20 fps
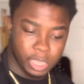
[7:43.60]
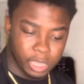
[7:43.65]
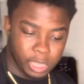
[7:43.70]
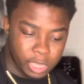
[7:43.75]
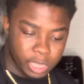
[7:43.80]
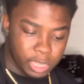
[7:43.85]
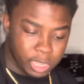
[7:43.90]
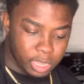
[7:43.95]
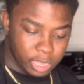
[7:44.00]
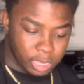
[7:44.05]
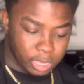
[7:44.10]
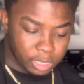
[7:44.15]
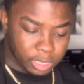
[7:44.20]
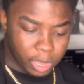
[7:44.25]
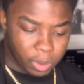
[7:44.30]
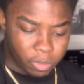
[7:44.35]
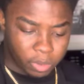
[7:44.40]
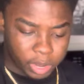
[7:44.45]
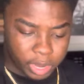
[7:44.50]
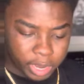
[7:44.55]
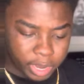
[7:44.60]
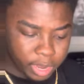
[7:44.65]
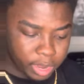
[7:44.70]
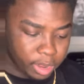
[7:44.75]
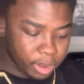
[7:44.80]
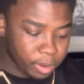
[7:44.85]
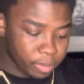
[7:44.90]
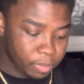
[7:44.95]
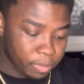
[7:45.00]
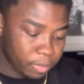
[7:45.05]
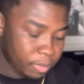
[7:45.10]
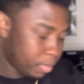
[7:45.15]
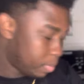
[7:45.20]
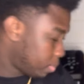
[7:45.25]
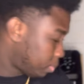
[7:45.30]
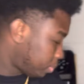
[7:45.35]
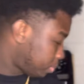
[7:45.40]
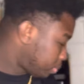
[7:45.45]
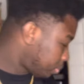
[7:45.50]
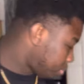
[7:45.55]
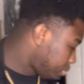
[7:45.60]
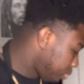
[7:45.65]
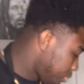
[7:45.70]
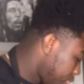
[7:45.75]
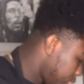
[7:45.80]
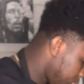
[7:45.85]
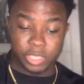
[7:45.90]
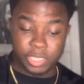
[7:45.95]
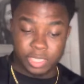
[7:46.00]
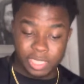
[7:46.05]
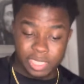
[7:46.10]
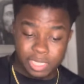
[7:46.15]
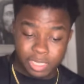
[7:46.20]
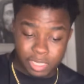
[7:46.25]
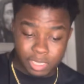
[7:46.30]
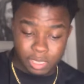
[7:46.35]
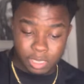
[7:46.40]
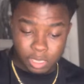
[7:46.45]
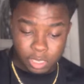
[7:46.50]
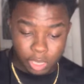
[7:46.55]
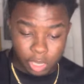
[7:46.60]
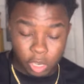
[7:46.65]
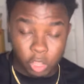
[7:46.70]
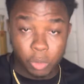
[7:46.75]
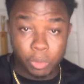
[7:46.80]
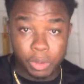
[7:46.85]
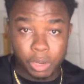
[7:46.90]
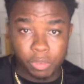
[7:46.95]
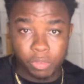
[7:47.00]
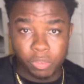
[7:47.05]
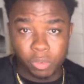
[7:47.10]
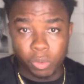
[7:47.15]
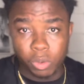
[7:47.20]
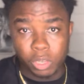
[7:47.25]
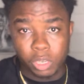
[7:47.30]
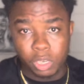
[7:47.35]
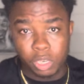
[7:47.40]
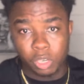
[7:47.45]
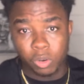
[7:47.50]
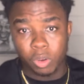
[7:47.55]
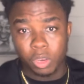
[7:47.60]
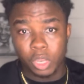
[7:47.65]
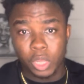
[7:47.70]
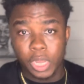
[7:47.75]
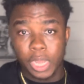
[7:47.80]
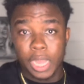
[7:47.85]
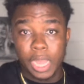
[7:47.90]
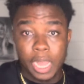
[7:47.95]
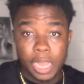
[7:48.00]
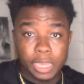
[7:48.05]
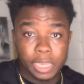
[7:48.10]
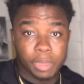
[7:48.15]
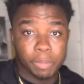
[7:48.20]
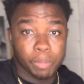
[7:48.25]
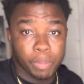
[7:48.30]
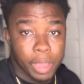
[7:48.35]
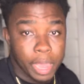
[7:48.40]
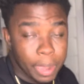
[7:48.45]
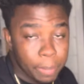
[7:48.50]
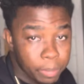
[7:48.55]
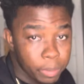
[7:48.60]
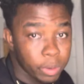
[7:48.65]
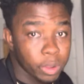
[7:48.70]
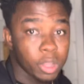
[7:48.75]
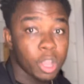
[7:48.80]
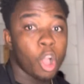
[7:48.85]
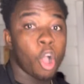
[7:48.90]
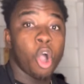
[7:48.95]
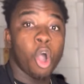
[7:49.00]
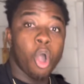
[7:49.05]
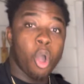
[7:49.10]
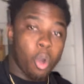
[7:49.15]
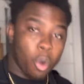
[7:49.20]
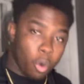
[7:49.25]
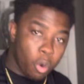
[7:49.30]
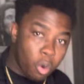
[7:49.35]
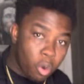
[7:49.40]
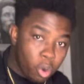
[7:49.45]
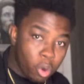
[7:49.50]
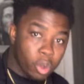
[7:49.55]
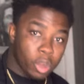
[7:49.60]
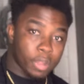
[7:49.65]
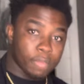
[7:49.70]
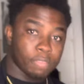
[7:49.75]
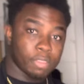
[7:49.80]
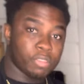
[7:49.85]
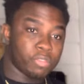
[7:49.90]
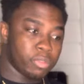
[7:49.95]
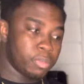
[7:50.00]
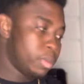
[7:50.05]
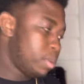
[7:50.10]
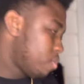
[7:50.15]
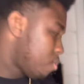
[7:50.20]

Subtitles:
because I want it in there. Season this a little bit if you want. You could do a little cayenne pepper. Or, if you've been